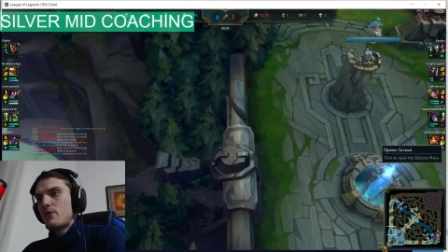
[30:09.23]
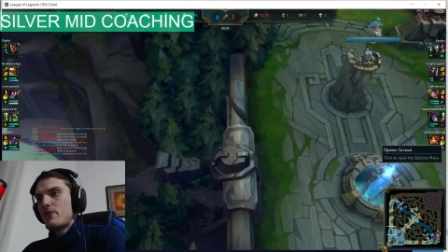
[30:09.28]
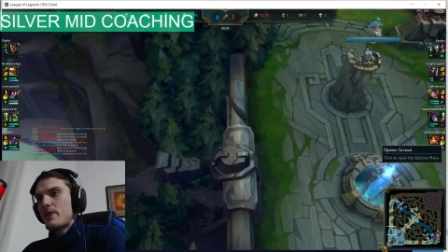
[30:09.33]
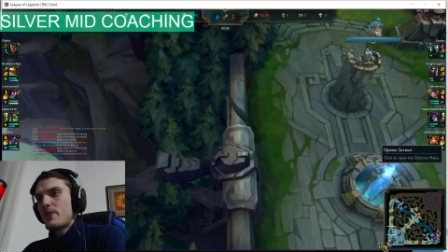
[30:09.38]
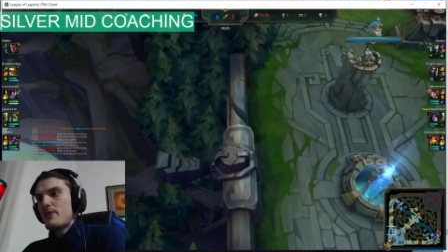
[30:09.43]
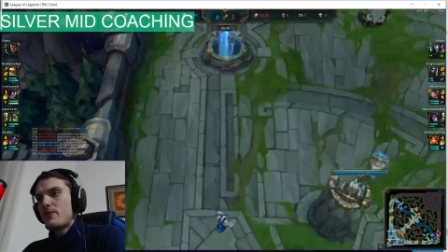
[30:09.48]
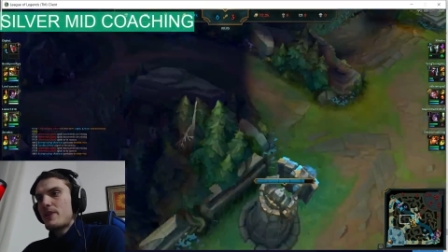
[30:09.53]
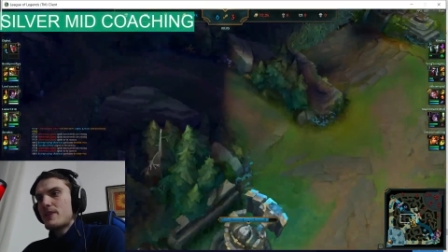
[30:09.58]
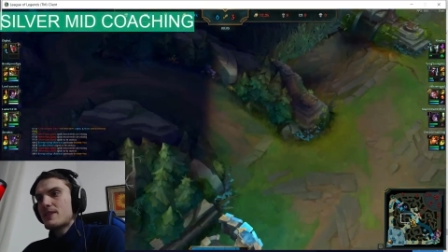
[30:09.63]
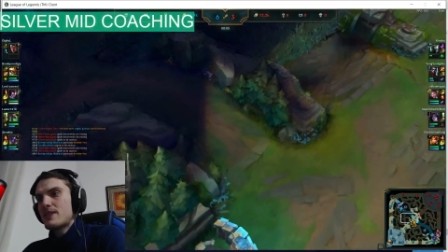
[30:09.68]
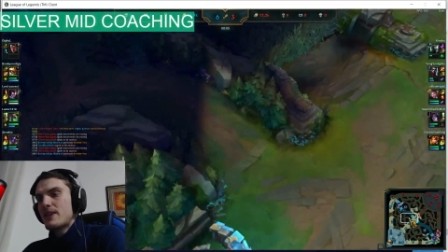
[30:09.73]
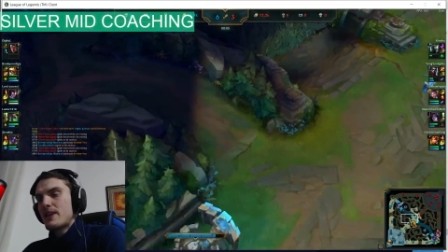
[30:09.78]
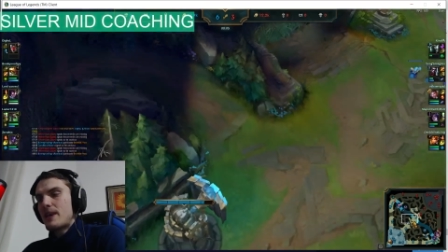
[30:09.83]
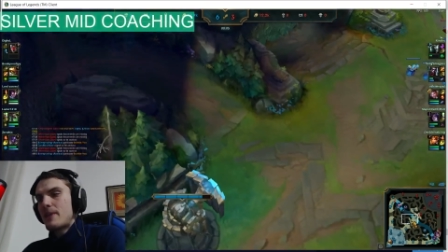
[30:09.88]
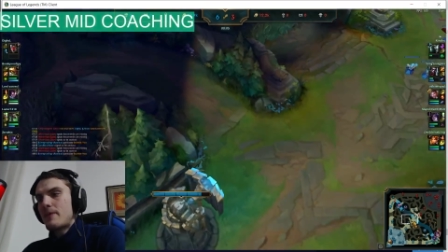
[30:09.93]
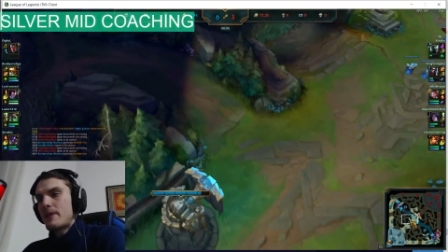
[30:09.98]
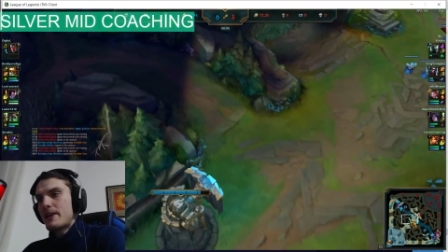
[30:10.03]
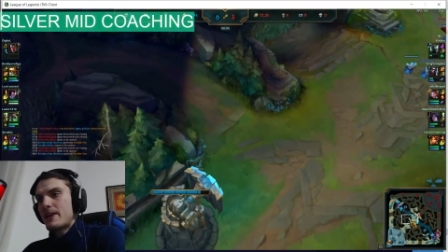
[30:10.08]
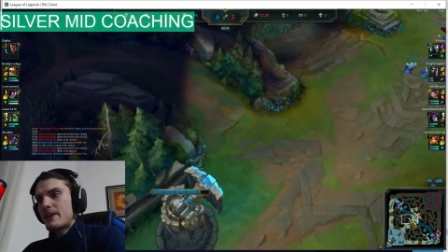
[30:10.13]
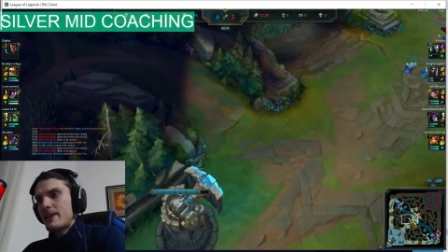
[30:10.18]
very fast and
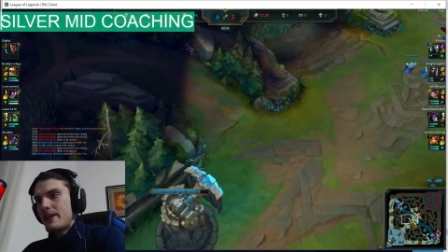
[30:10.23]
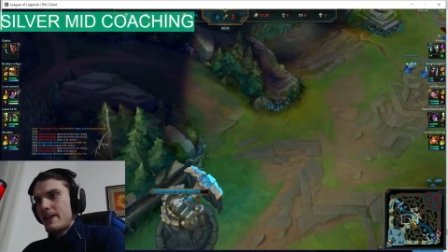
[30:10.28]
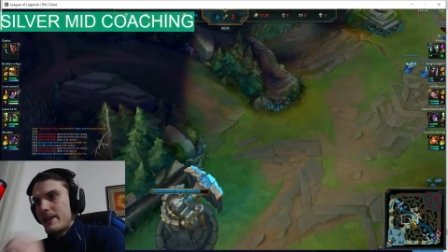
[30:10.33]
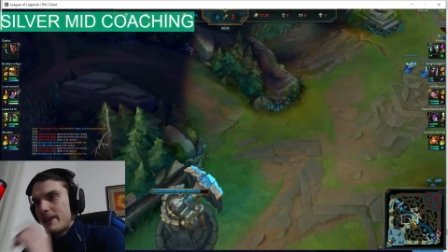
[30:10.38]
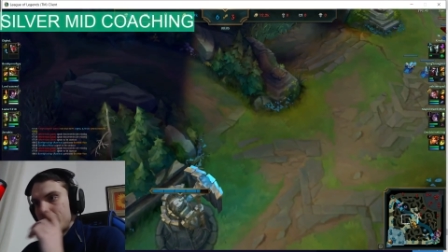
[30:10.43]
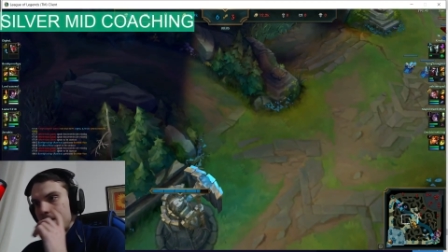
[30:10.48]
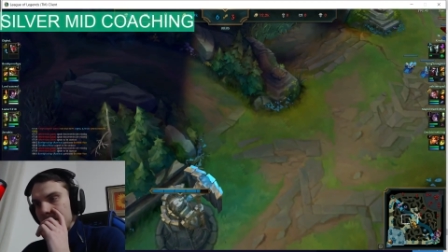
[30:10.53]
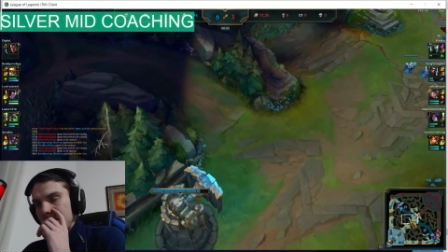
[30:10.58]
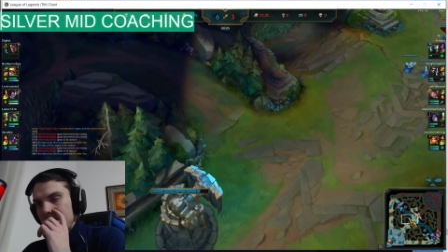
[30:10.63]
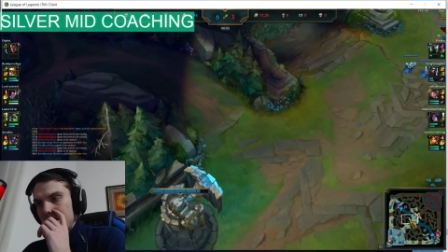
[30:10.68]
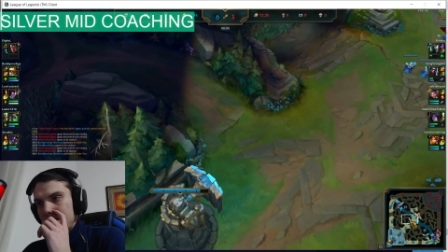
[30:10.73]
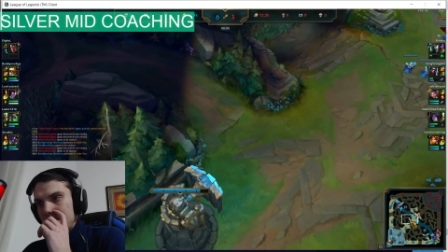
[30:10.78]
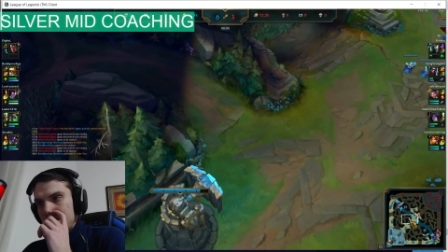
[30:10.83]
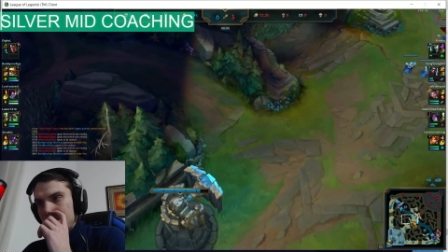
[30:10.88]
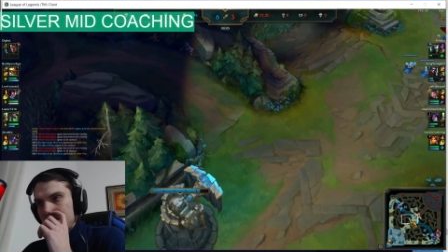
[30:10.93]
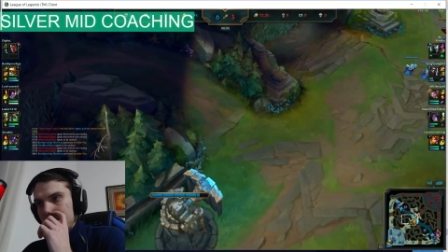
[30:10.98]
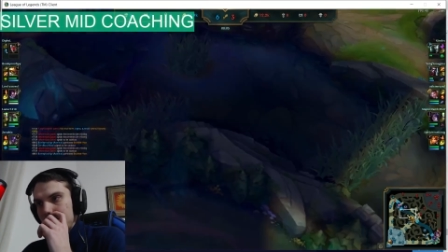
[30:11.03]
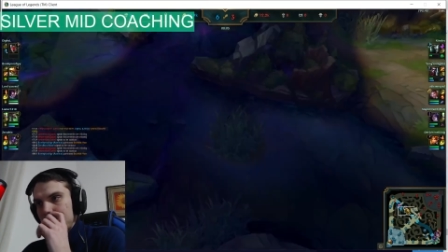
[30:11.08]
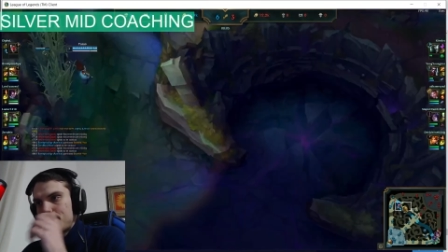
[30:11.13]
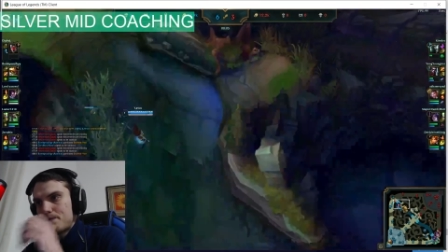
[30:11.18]
come back in the lane.
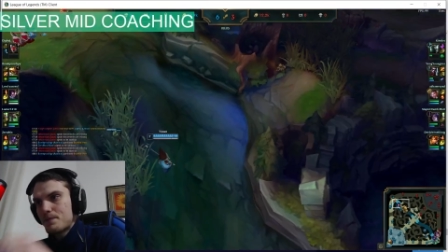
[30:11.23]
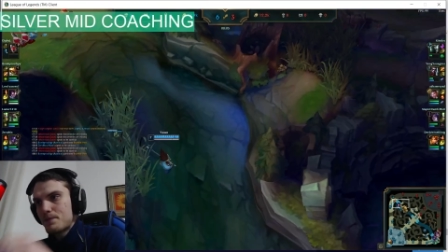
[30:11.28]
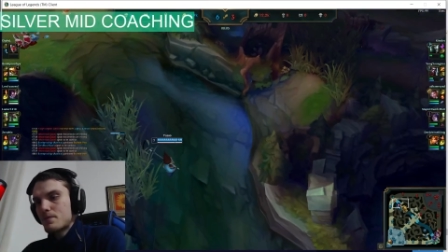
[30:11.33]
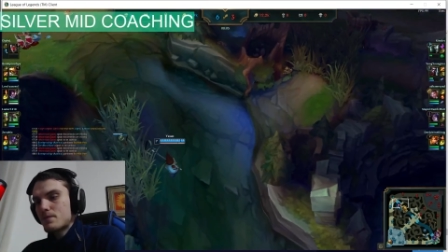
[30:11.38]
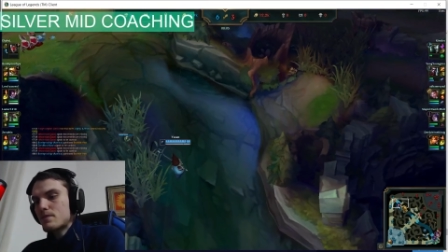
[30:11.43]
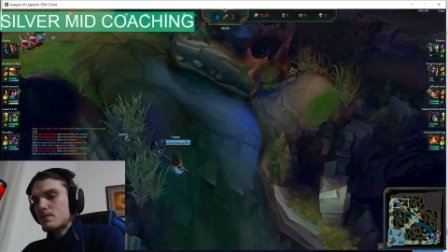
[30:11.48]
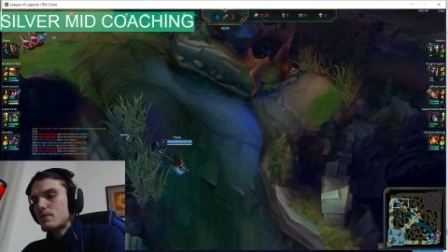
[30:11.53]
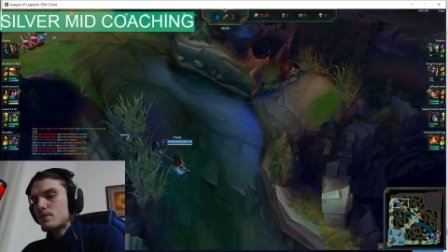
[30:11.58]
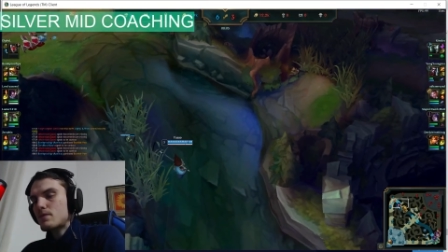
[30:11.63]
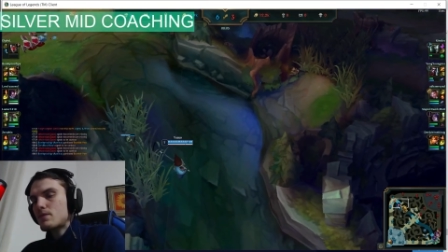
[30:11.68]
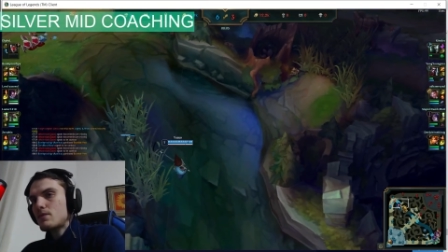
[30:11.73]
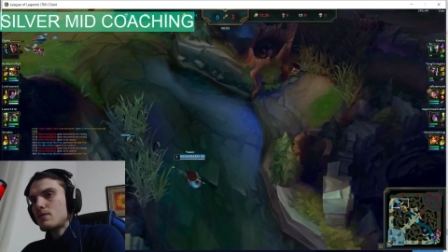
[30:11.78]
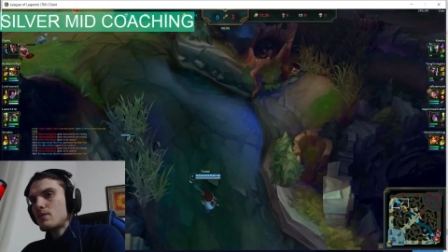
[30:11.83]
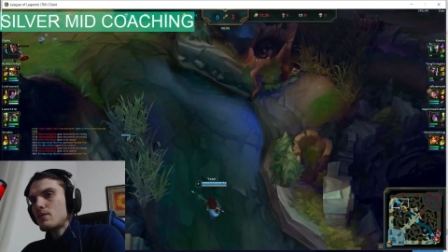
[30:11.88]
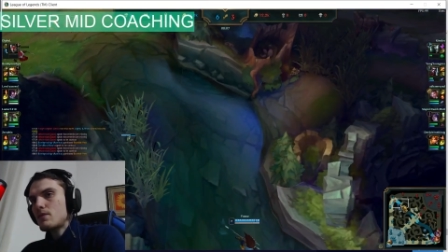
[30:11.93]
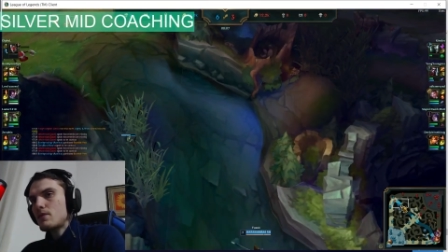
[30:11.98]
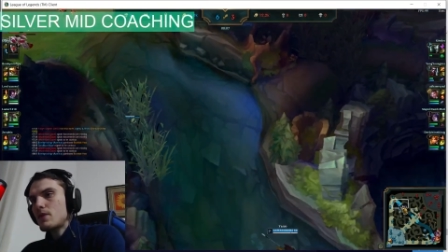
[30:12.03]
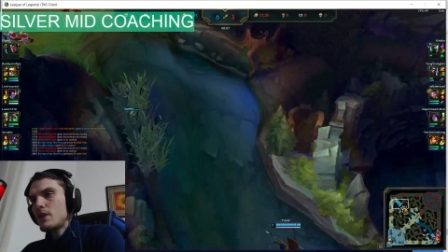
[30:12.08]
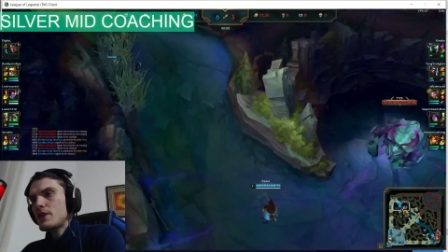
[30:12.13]
Okay.